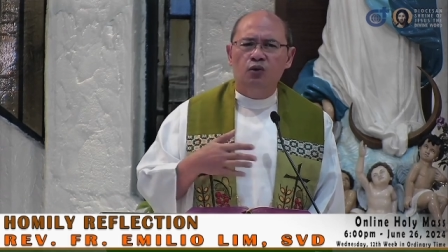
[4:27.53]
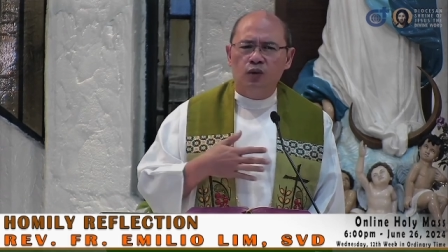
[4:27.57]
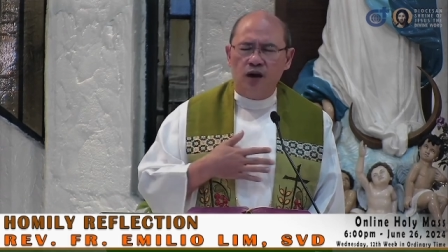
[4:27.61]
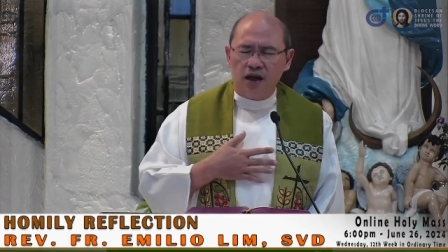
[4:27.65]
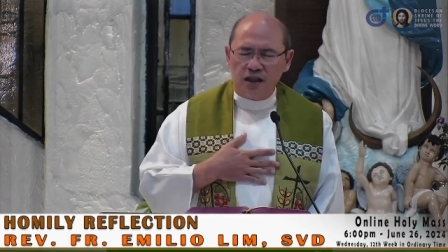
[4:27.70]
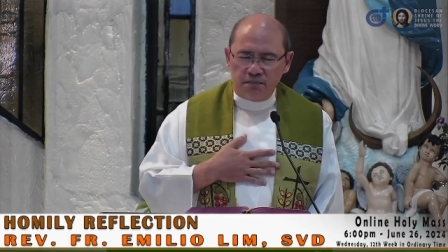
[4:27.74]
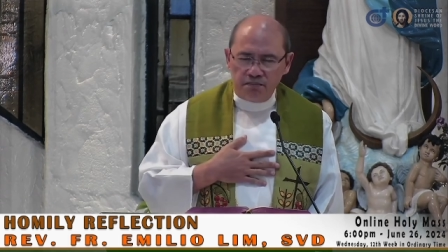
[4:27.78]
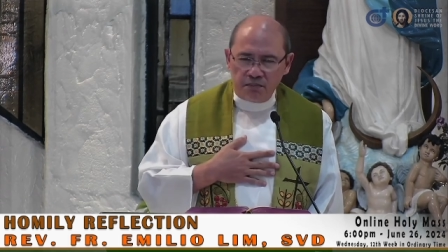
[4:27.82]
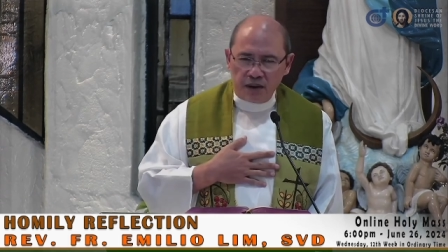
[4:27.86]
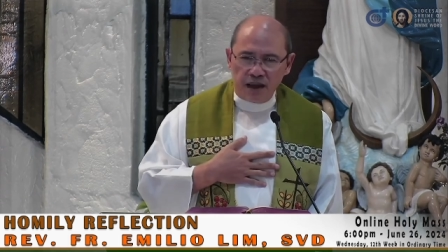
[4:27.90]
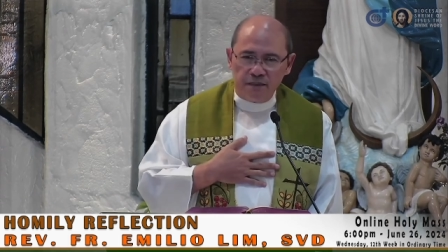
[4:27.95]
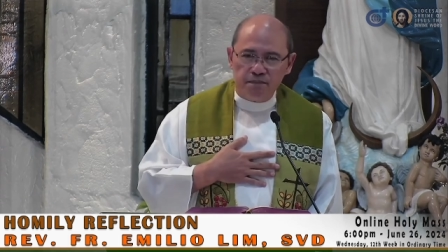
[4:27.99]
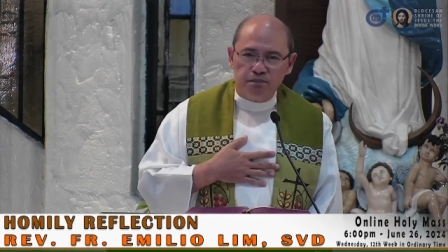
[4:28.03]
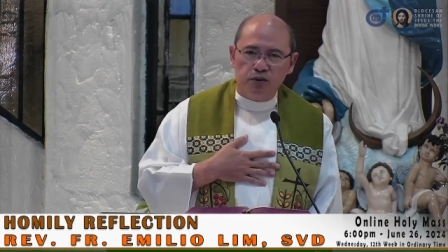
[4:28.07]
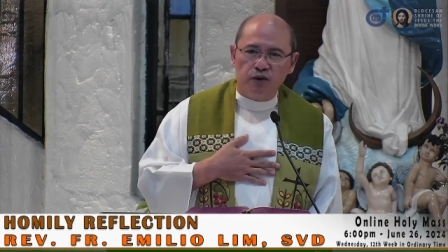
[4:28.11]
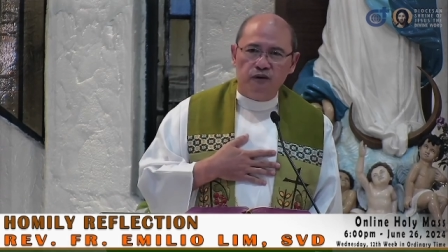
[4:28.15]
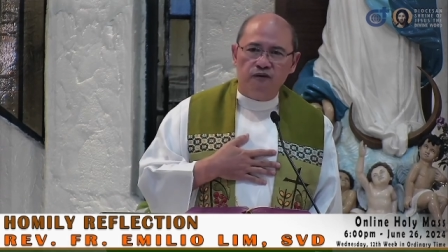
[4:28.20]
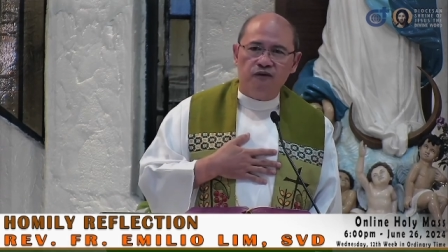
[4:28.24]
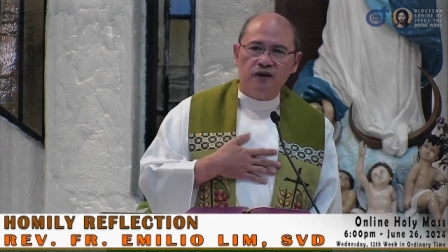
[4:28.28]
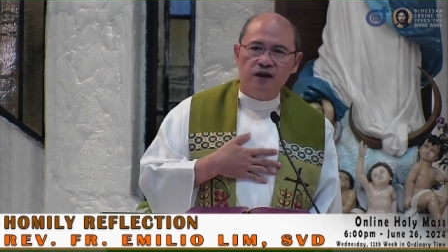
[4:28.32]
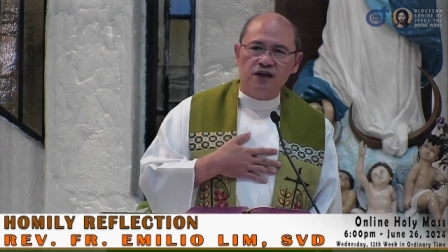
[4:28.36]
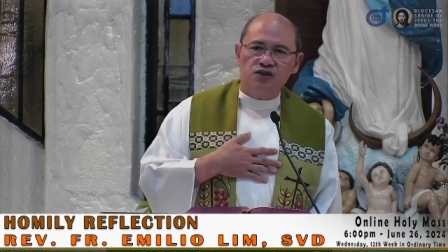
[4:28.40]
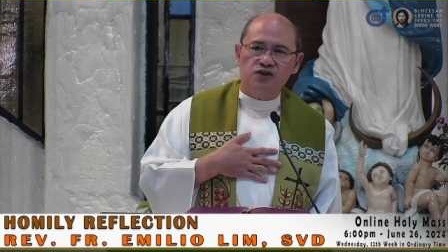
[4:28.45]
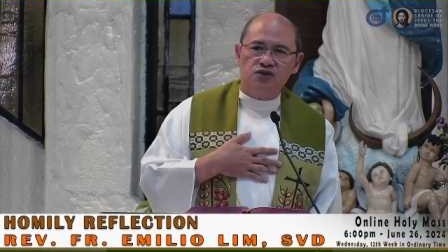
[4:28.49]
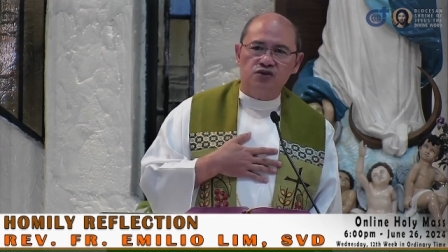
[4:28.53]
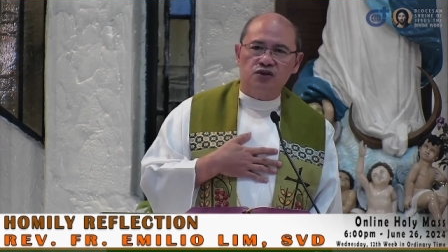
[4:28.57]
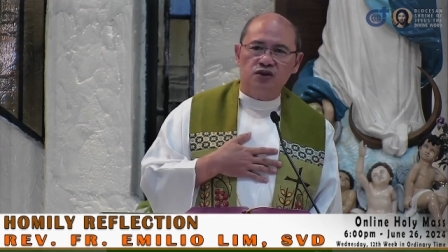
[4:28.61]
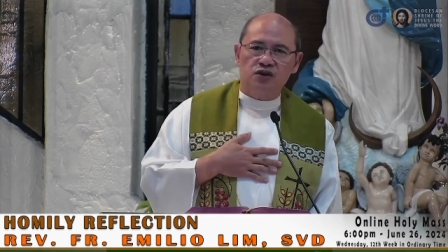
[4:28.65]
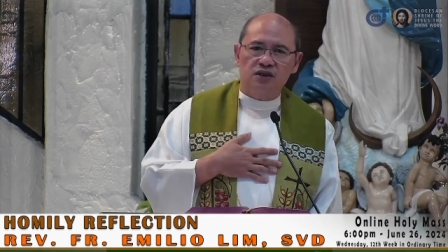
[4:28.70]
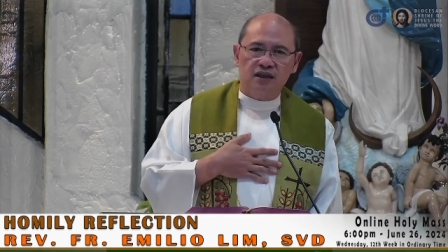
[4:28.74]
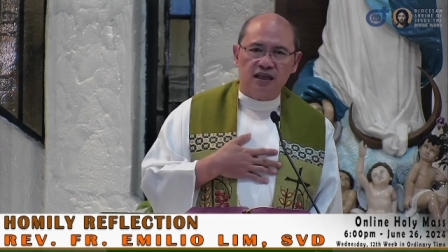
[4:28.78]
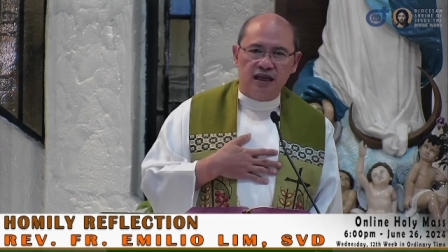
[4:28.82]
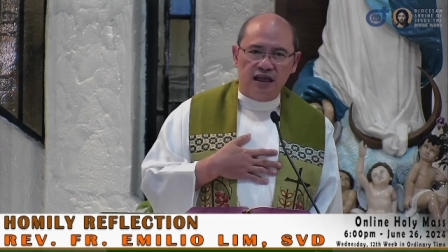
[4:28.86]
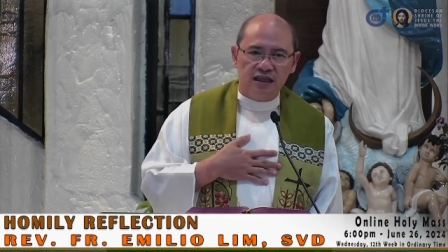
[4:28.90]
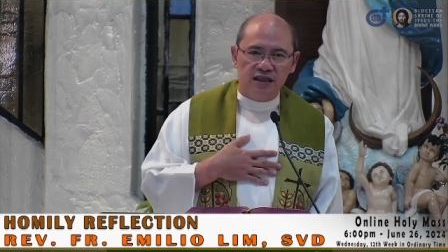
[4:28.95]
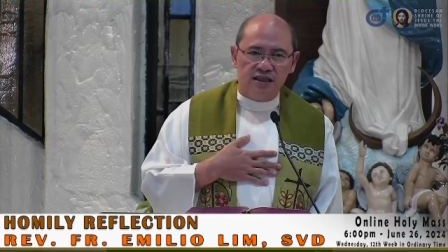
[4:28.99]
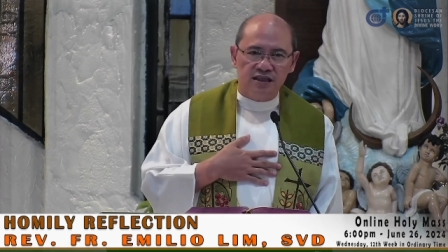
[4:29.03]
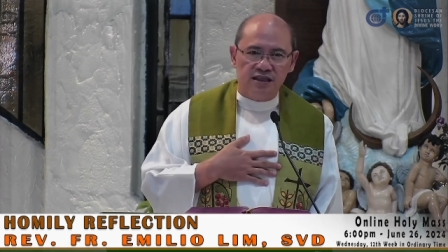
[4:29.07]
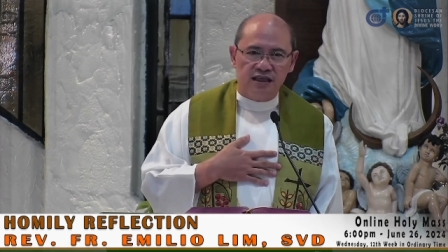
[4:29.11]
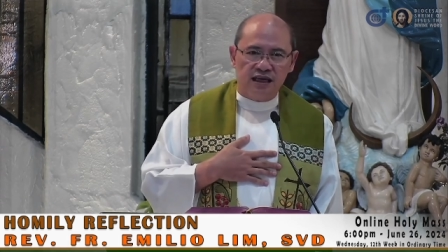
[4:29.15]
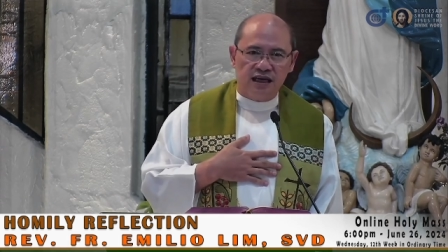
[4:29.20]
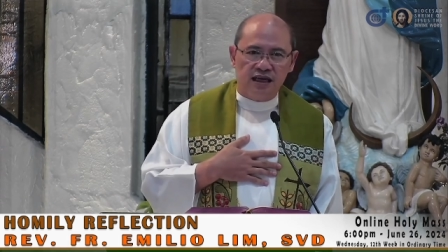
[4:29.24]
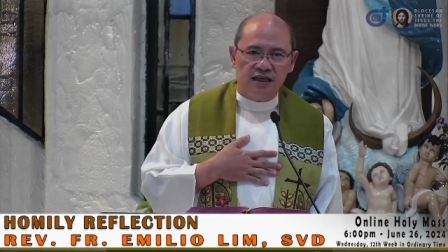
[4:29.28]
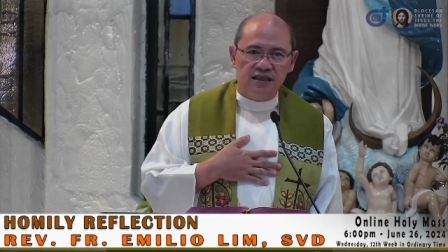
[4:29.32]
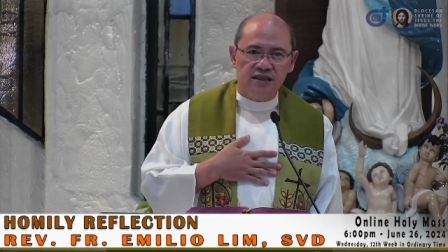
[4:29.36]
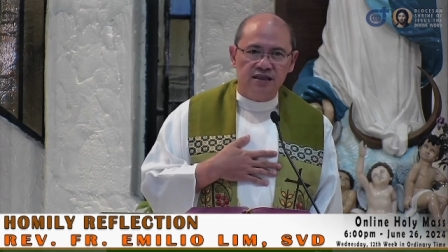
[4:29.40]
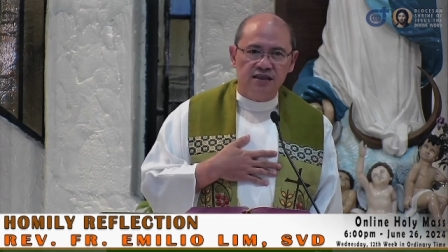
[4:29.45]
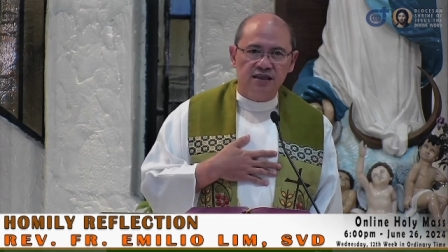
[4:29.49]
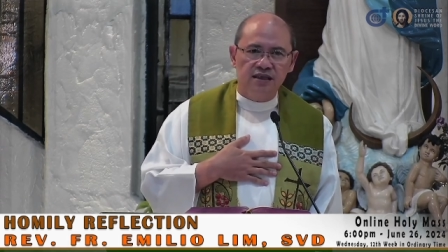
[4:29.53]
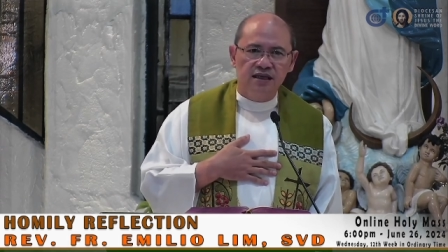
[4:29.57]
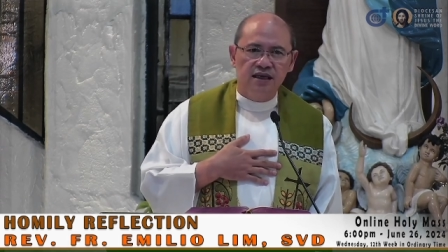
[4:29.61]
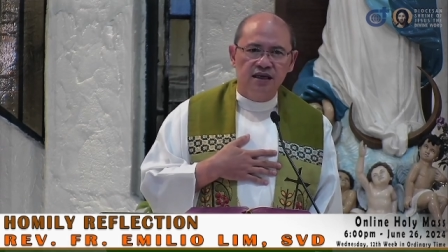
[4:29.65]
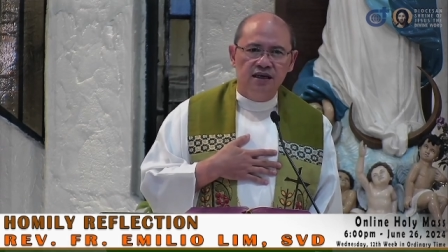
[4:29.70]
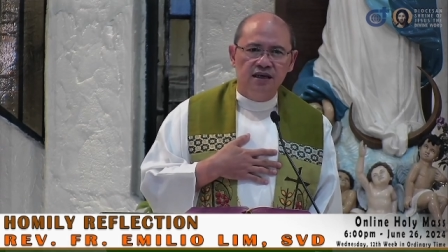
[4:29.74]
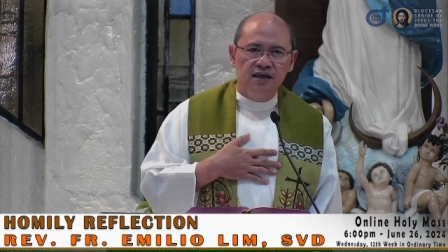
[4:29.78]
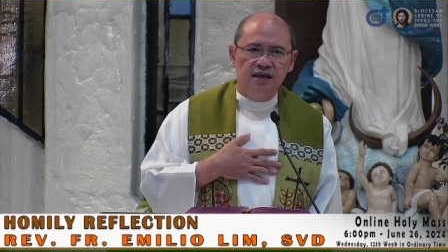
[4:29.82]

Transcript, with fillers: What my professor tells us,